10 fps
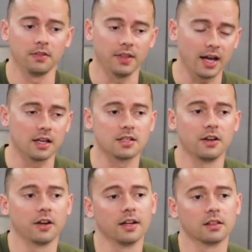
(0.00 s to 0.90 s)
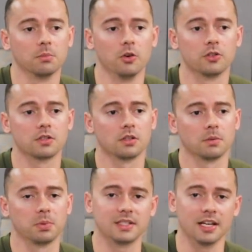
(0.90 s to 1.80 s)
That is how you're going to get the most
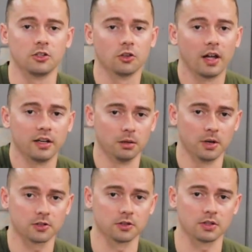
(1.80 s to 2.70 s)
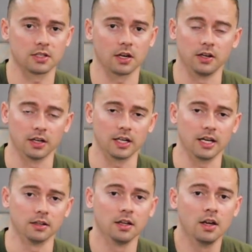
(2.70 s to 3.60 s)
potential out of your muscles. That's how you're going to
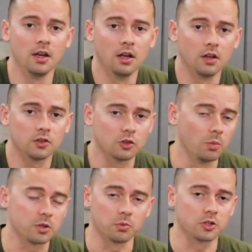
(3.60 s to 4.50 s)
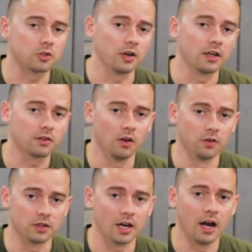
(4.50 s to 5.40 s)
gain so much more strength
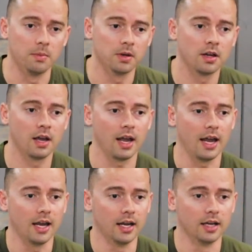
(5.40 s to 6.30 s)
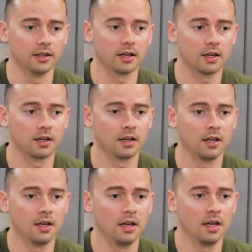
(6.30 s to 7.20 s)
over time, and
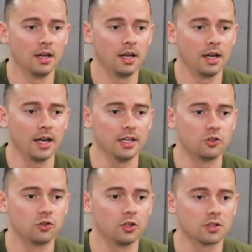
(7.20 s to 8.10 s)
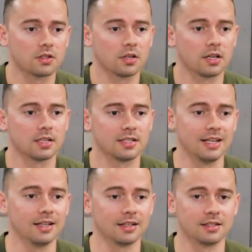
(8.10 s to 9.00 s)
it's just
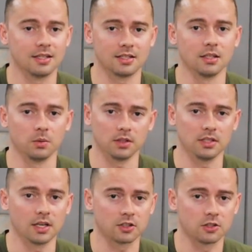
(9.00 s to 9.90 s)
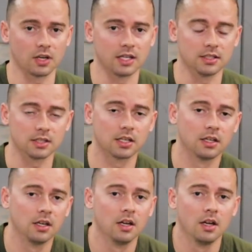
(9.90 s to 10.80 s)
staying consistent with these exercises.
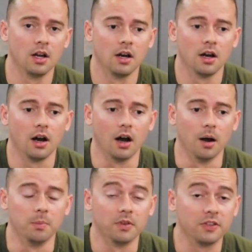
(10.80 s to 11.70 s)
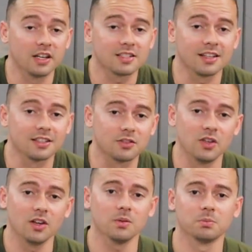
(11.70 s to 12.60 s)
If you guys like this
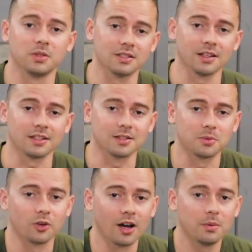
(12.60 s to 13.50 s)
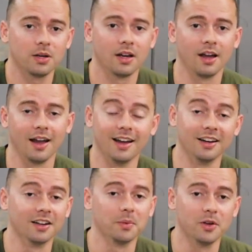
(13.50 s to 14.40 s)
video, please like and subscribe, and
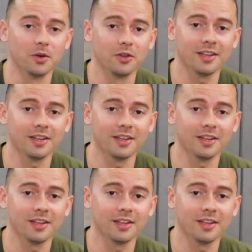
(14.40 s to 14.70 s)
let me know what you